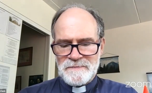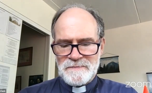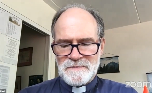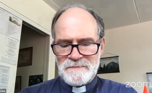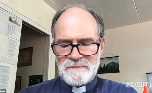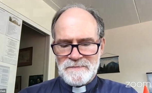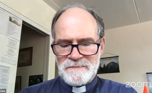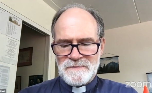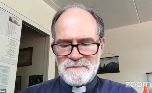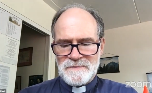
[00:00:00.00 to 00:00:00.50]

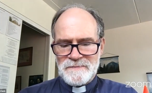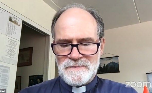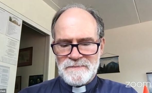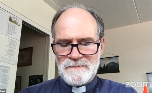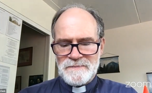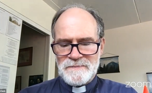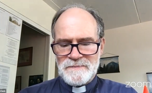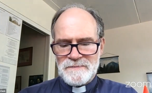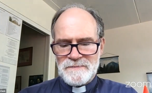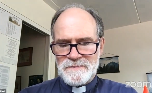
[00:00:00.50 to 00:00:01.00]

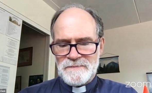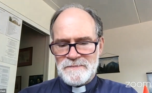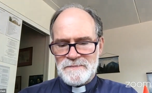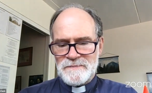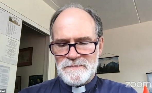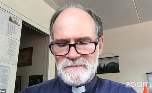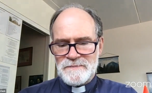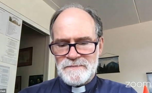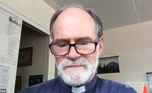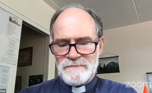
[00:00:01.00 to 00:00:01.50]

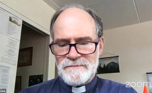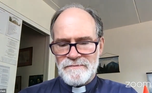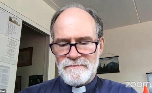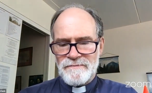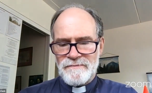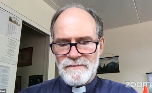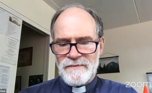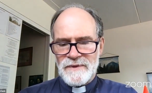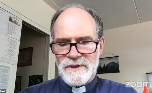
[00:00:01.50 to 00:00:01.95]
No one is speaking in this clip.